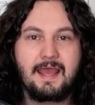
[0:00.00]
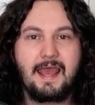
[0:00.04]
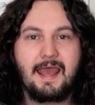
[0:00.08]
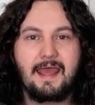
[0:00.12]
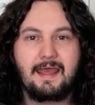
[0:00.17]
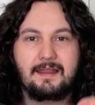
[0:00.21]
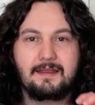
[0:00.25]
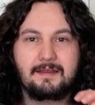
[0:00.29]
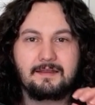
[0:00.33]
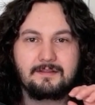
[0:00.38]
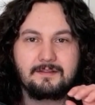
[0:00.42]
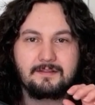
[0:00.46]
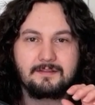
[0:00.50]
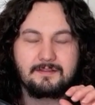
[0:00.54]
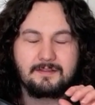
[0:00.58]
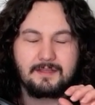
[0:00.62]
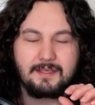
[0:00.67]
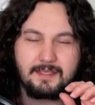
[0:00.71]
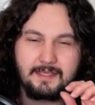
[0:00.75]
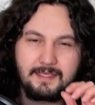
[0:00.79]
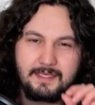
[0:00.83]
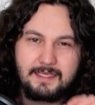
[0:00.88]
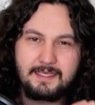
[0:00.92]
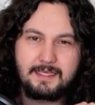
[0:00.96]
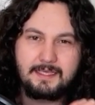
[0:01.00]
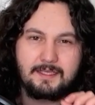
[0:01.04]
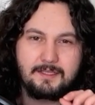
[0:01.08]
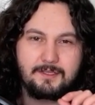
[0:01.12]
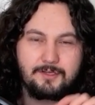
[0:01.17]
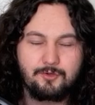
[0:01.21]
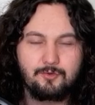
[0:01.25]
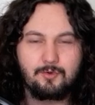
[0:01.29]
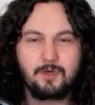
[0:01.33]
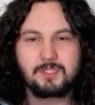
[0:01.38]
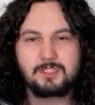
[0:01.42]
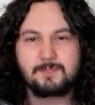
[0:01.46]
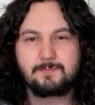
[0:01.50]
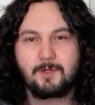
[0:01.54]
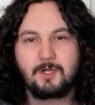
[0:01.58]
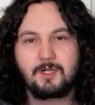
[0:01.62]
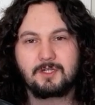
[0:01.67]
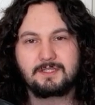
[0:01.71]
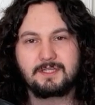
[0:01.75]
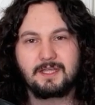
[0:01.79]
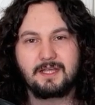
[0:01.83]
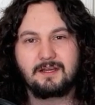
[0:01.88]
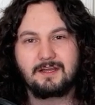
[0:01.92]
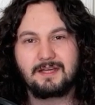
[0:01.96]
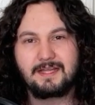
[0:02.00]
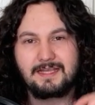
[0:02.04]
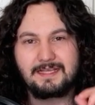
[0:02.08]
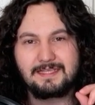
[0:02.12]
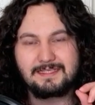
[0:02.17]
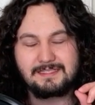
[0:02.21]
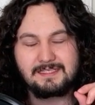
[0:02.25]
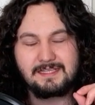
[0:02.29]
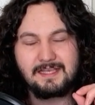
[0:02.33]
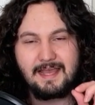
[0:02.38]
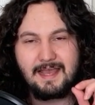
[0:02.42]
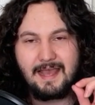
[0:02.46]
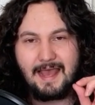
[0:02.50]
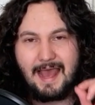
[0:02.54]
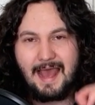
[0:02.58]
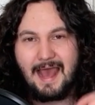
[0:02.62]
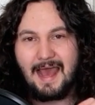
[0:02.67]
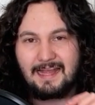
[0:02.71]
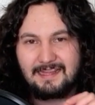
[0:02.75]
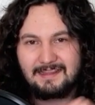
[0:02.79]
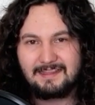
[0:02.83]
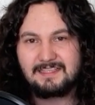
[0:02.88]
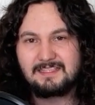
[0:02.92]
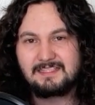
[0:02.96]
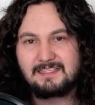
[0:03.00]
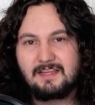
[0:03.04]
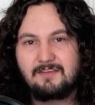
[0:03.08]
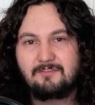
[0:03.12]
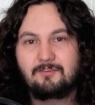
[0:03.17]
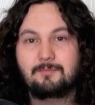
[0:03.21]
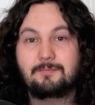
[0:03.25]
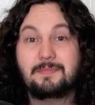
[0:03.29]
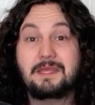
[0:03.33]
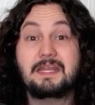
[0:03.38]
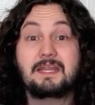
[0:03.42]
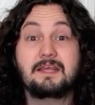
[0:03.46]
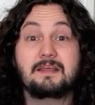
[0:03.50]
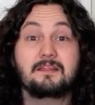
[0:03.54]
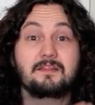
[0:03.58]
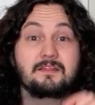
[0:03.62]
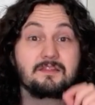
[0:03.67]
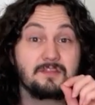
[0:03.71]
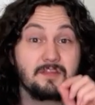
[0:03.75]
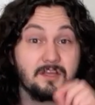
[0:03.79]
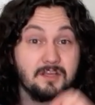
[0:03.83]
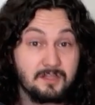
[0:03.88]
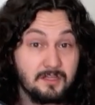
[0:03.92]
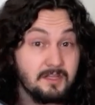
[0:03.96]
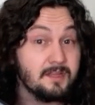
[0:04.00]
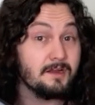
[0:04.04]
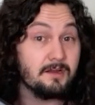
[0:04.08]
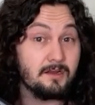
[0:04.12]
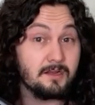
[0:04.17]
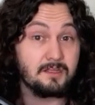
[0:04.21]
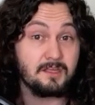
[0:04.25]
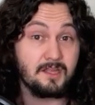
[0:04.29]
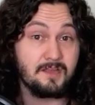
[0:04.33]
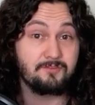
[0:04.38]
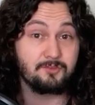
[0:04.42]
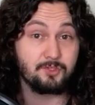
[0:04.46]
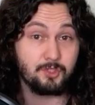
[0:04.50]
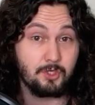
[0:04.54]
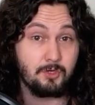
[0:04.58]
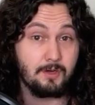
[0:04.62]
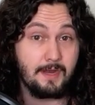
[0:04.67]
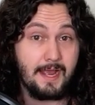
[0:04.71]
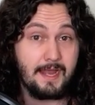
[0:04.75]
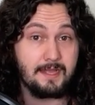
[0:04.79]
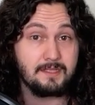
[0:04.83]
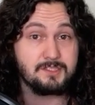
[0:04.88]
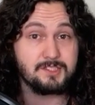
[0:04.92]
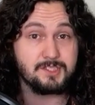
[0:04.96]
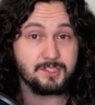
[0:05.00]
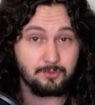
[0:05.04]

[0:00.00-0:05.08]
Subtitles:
and the key nuance part there is at this level, meaning the Cleric level you're at.